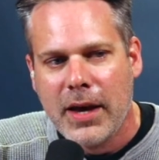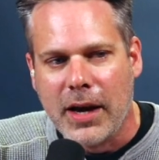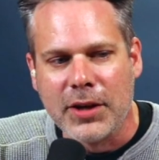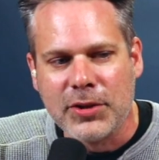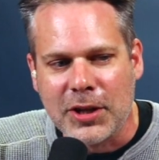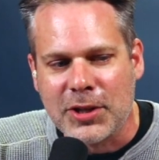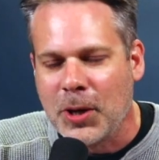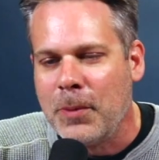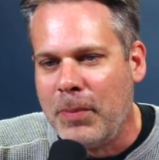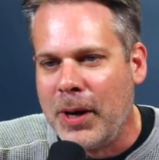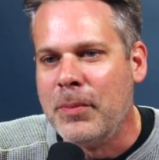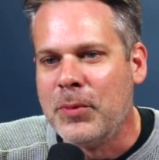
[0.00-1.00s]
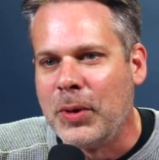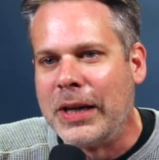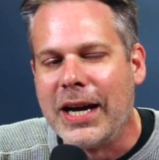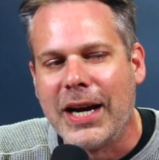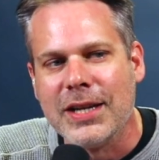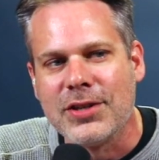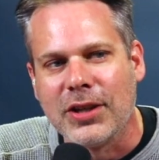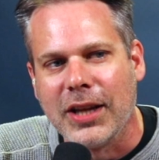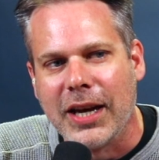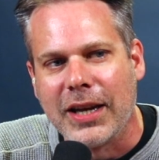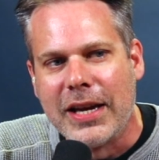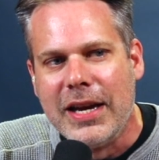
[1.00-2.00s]
I also get so bummed when guys are
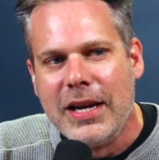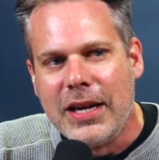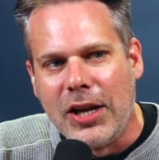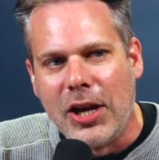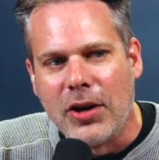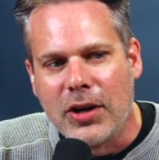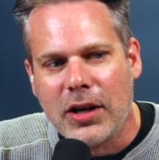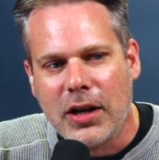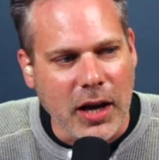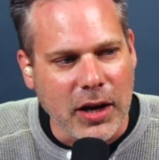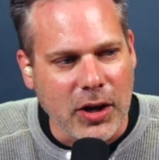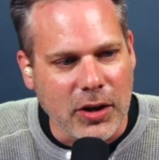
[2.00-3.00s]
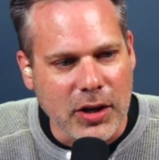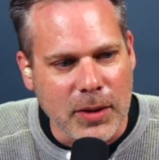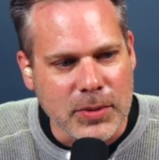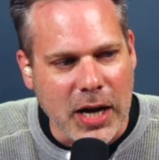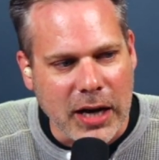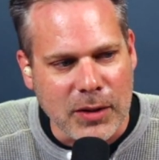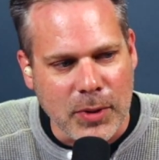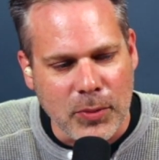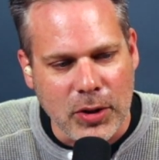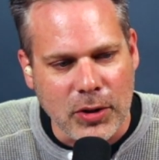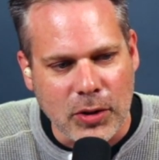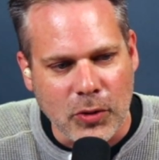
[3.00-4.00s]
like, you know, you know, come talk to me
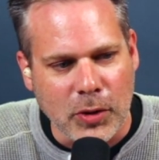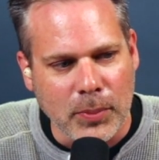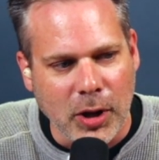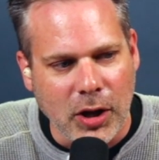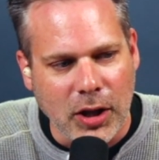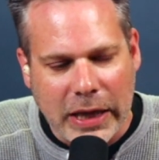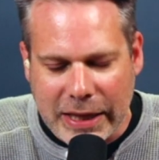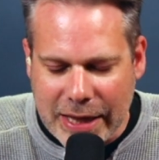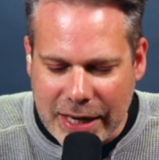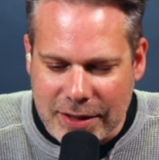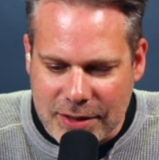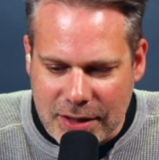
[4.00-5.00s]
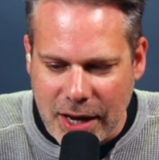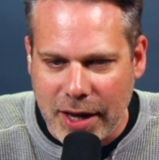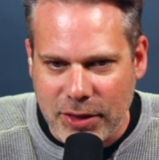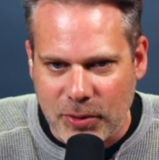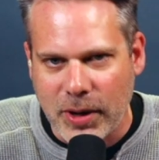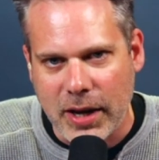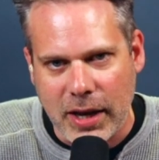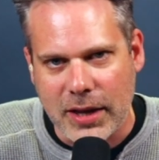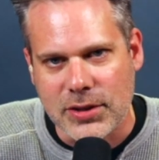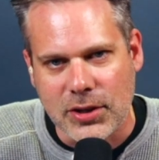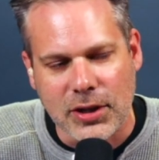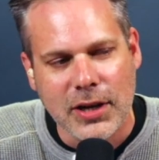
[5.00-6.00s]
when you can throw a ball. Like that is not the right yeah.
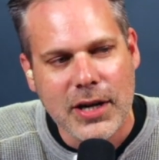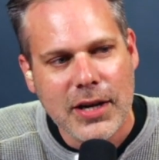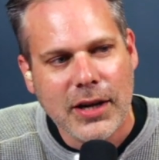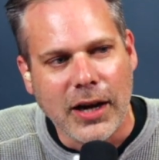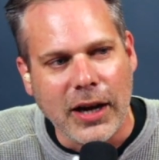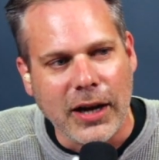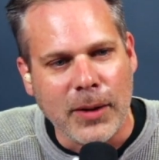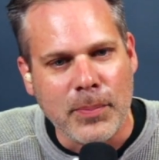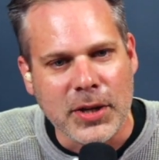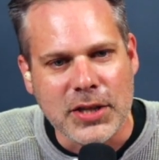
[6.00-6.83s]
answer. Um,